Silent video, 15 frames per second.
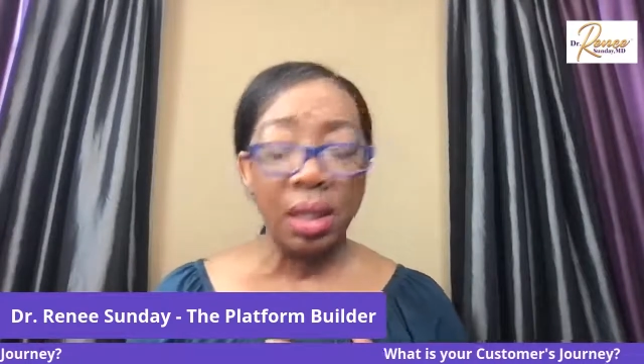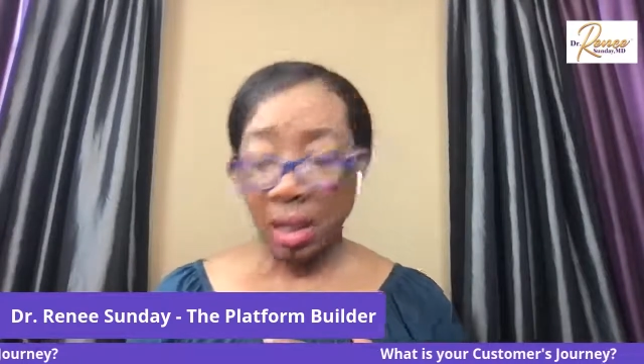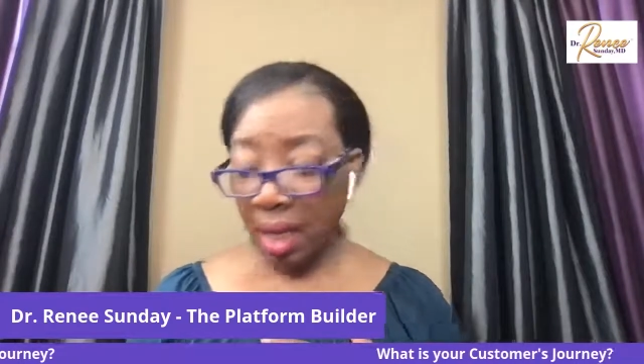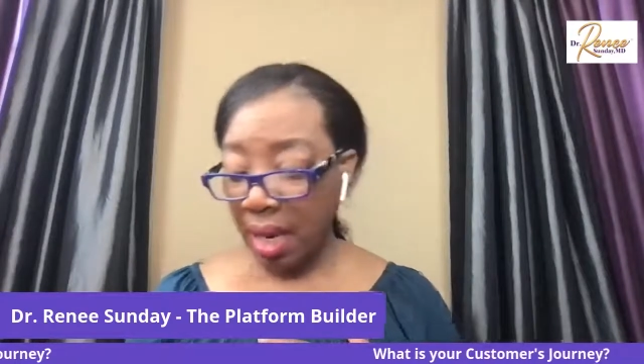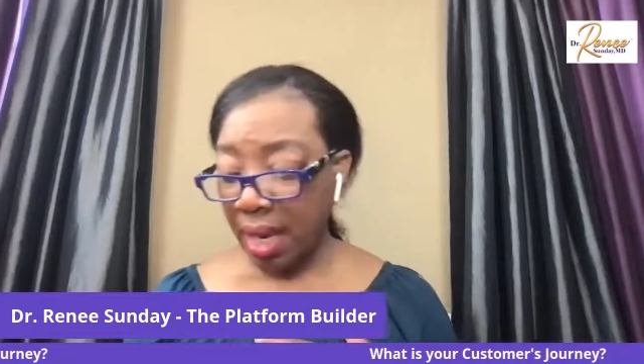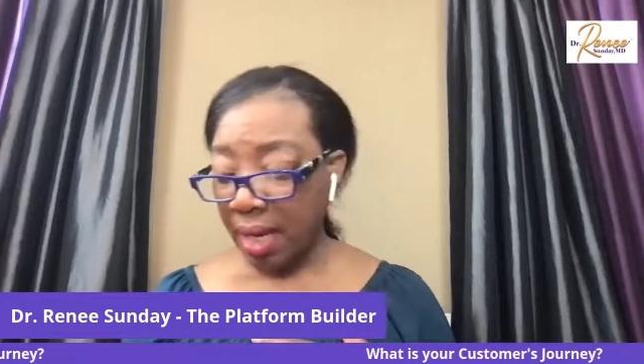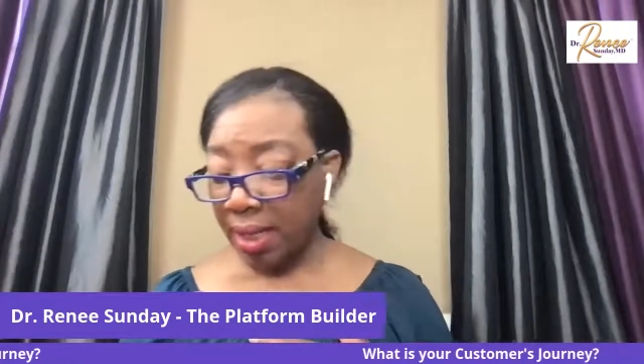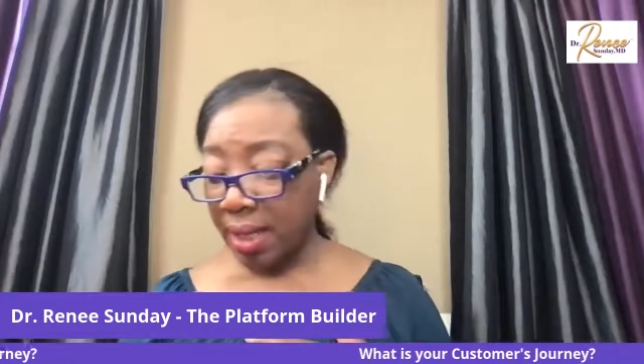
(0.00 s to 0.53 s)

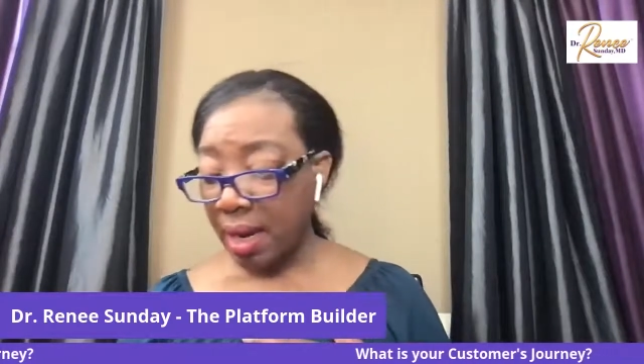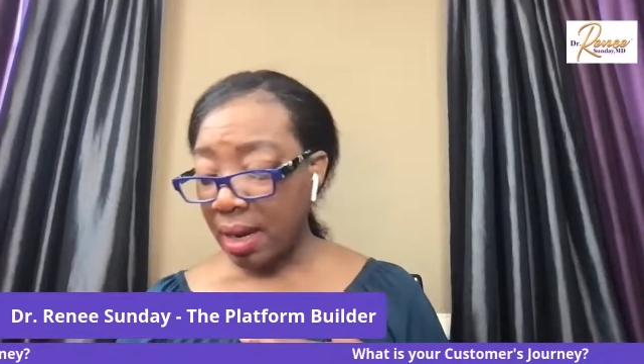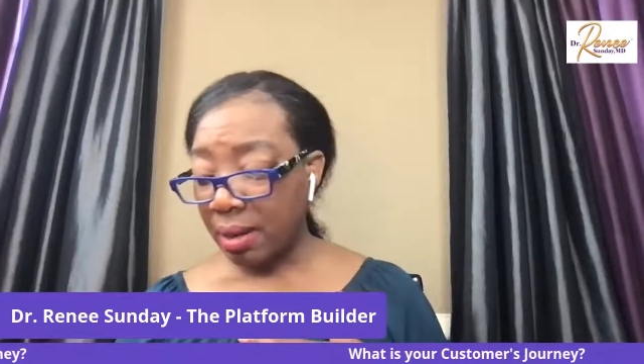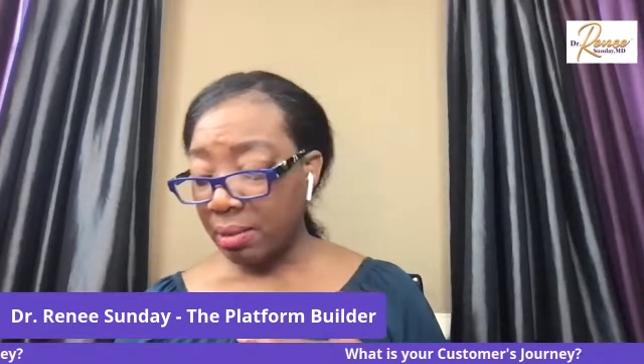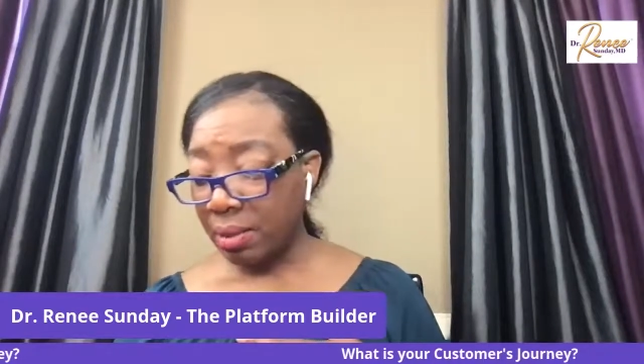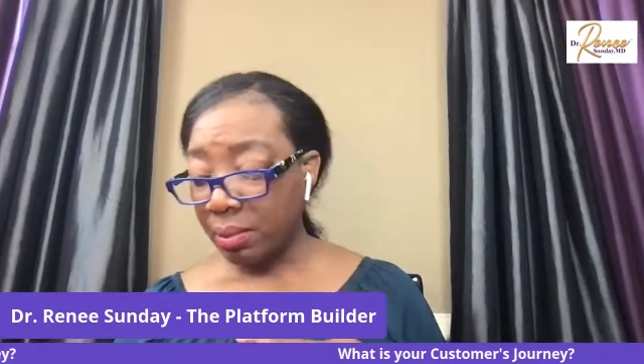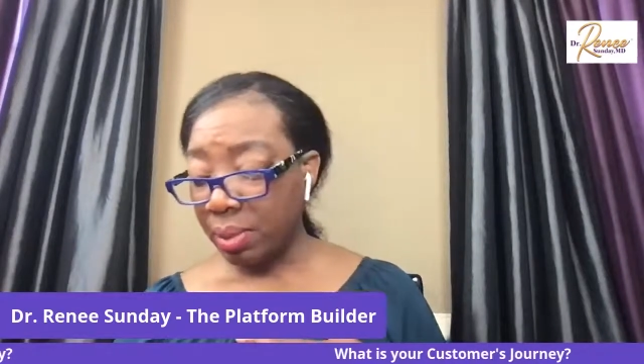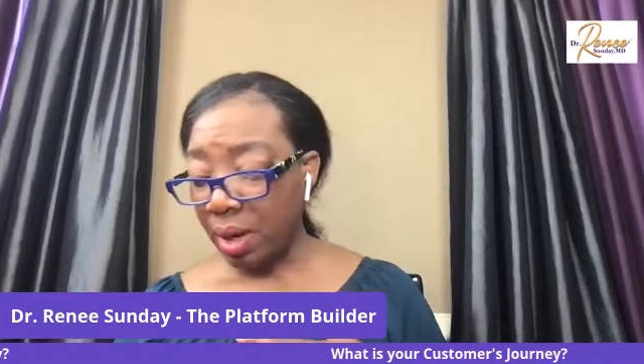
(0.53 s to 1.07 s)
And
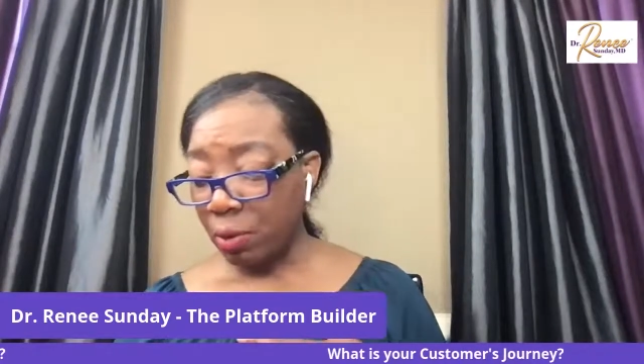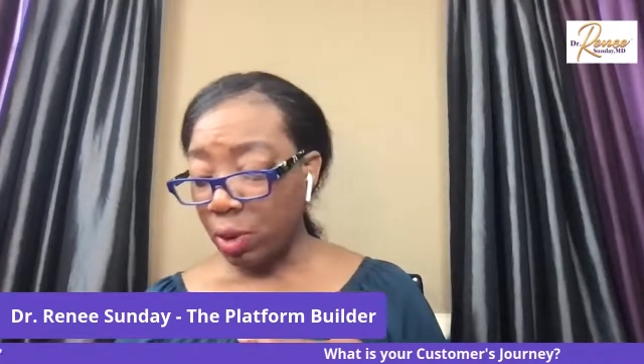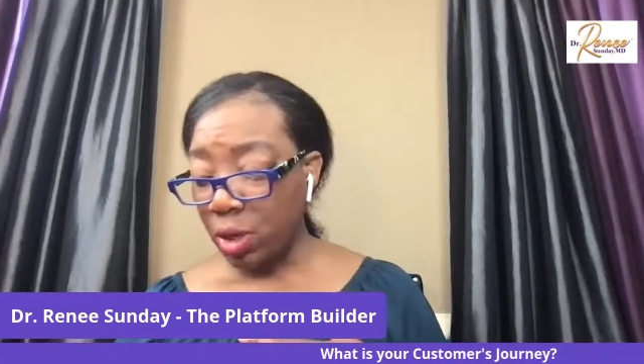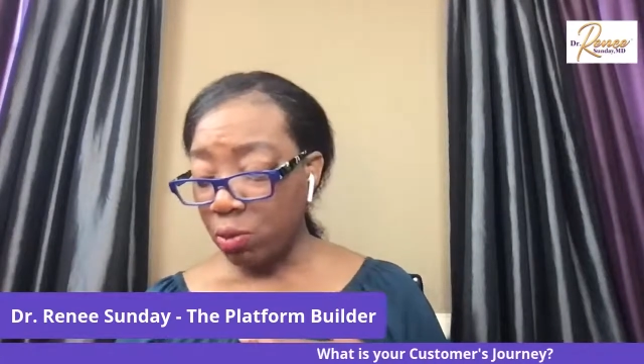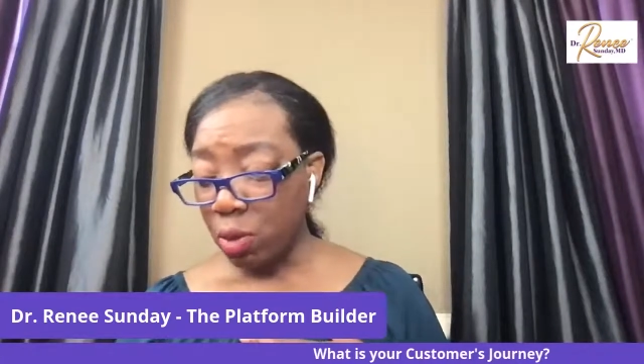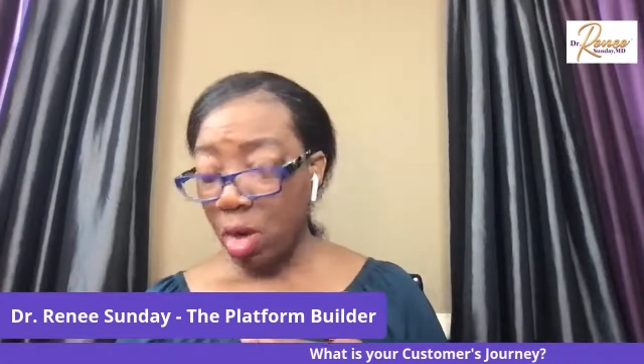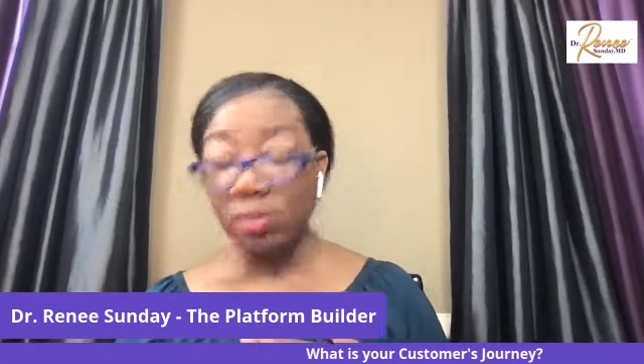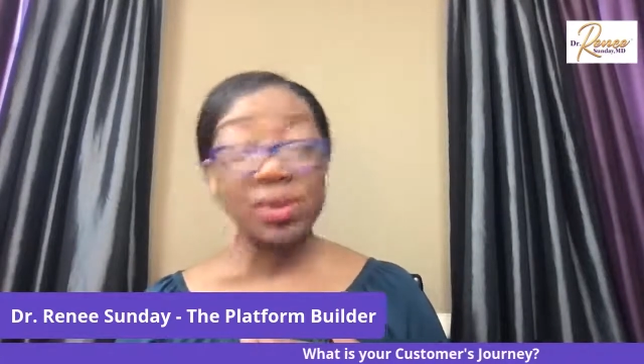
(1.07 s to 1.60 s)
but we
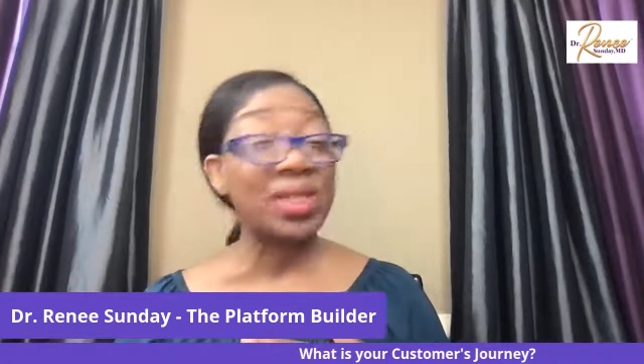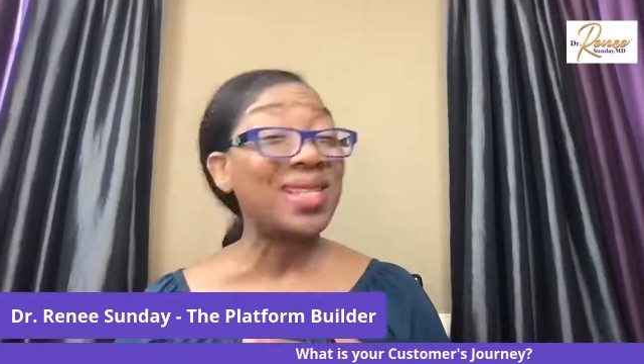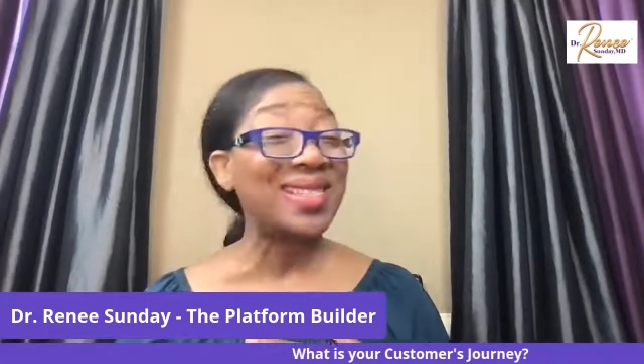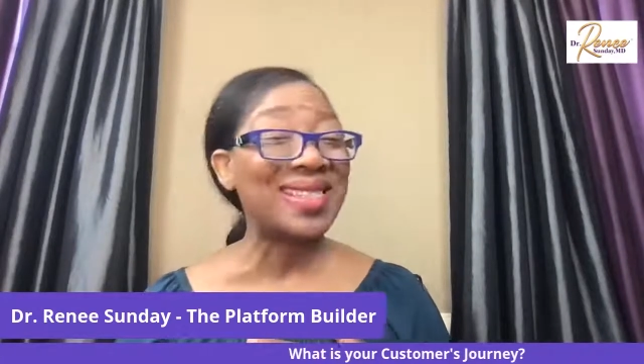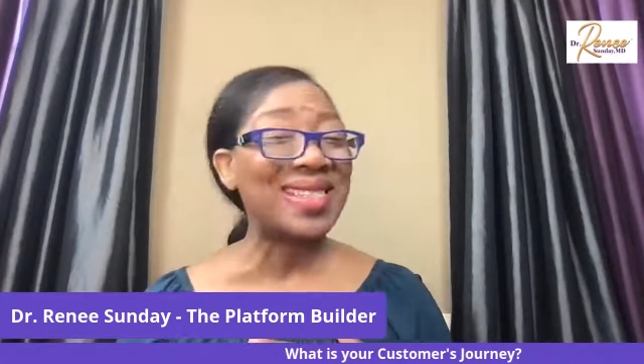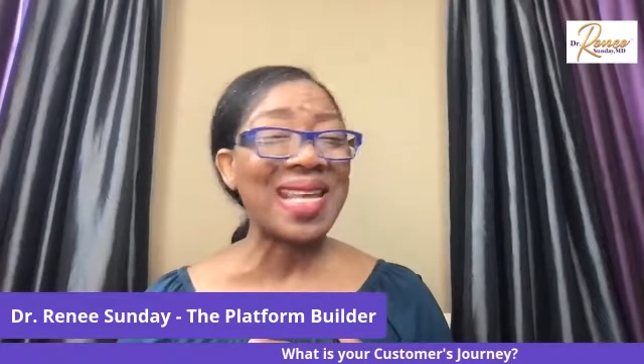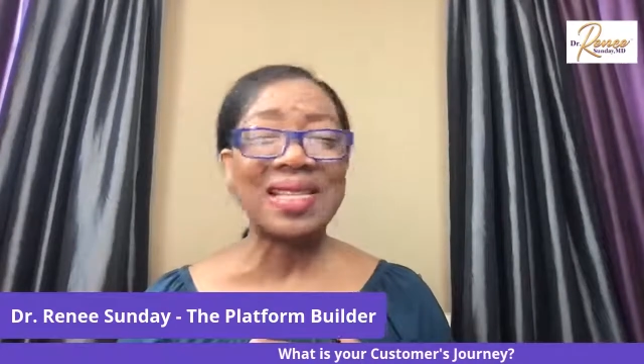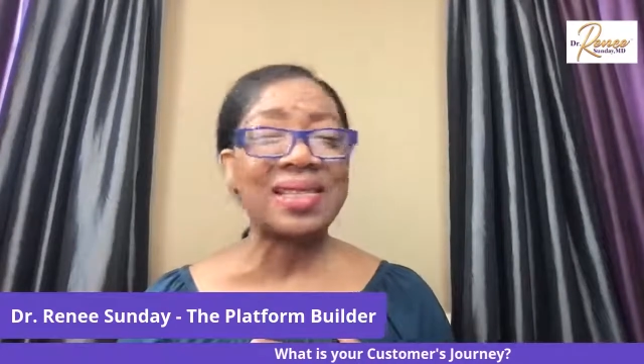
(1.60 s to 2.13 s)
want
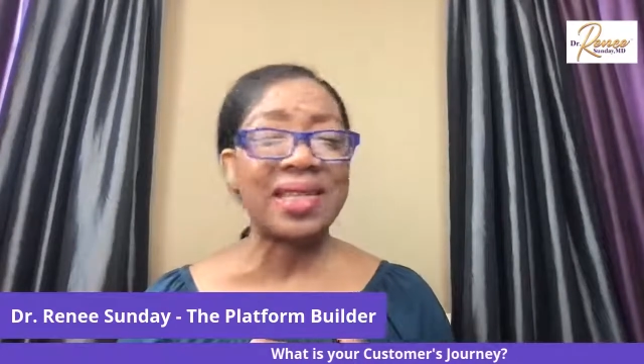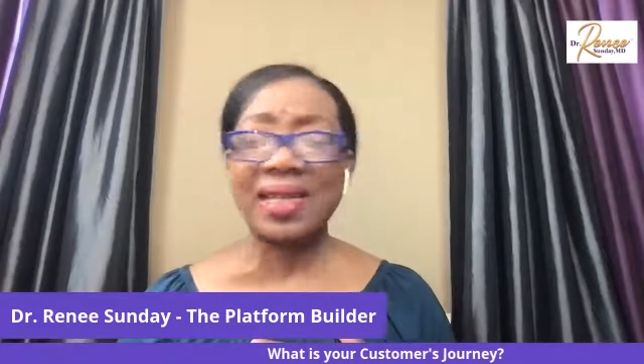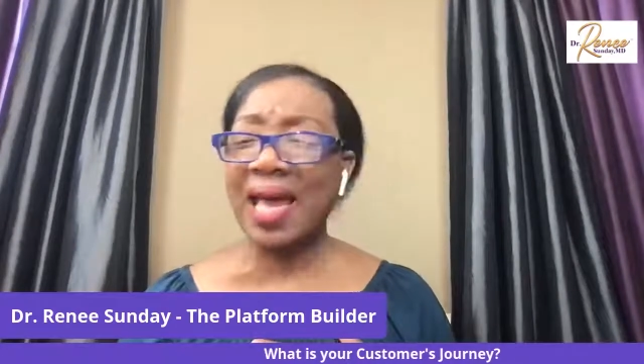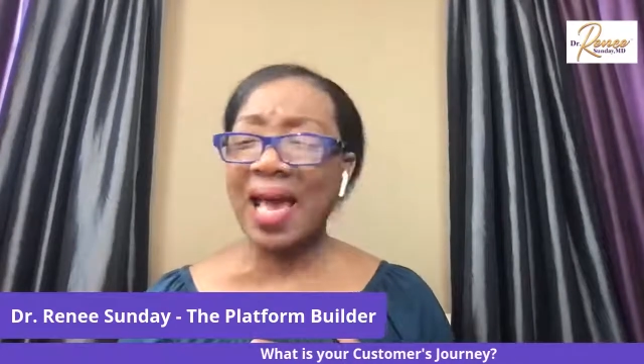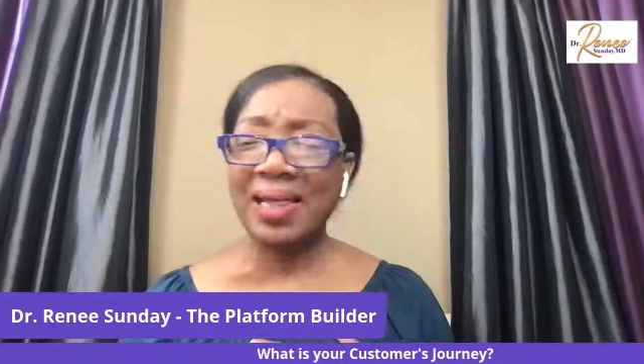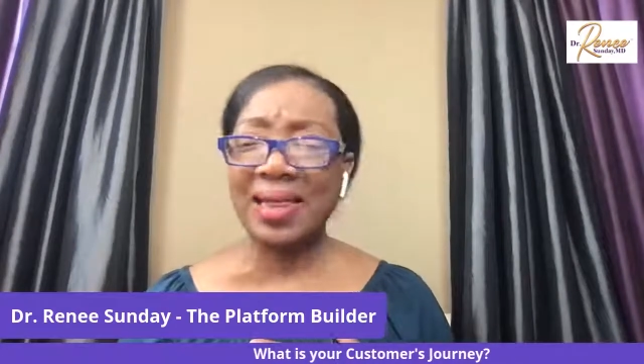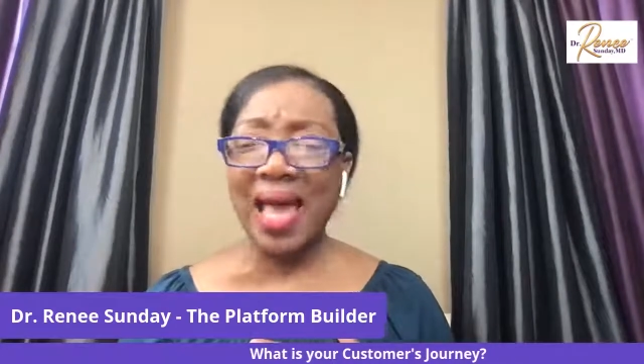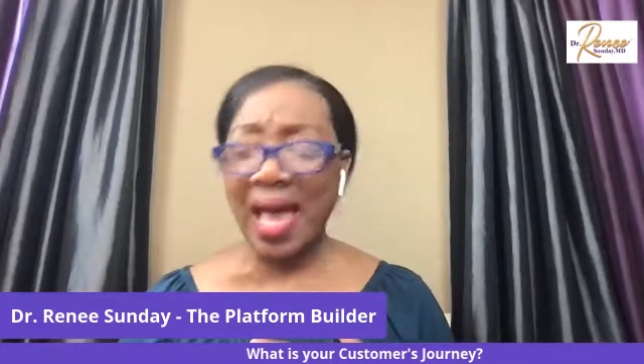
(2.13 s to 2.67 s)
success in
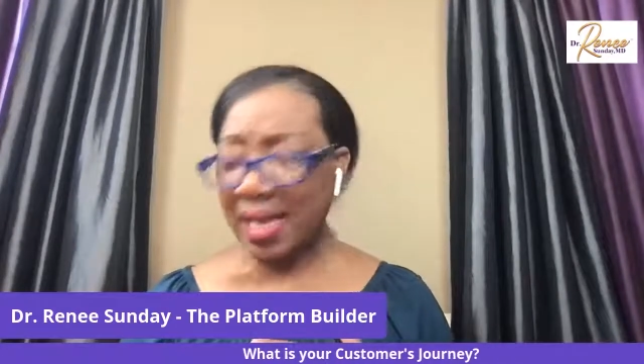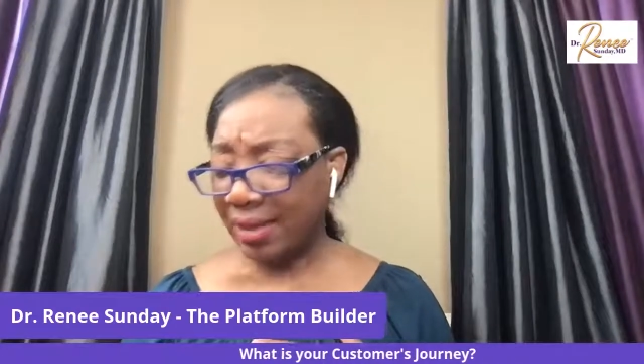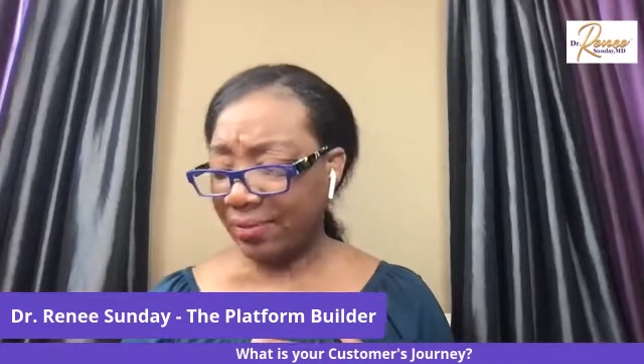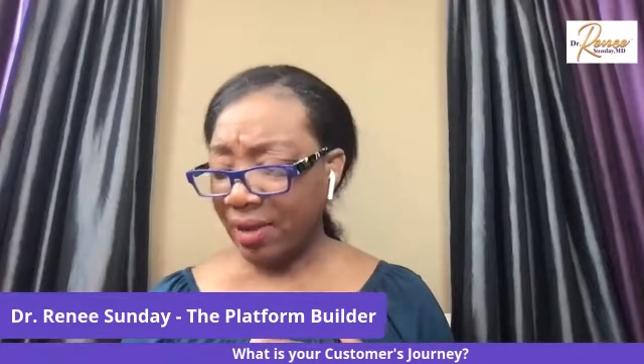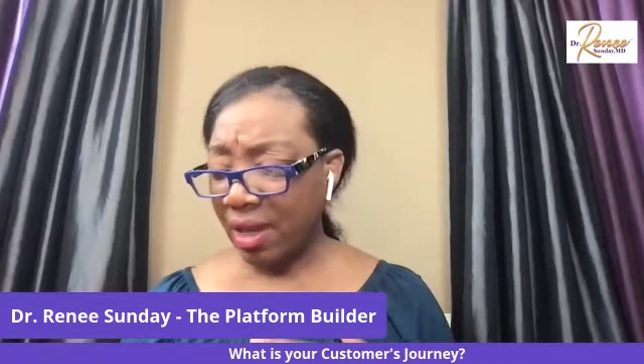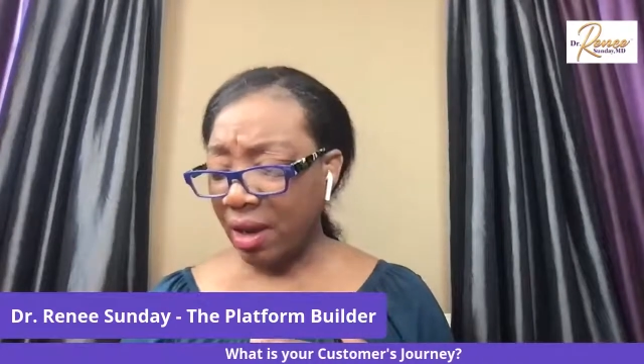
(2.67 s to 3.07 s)
our life.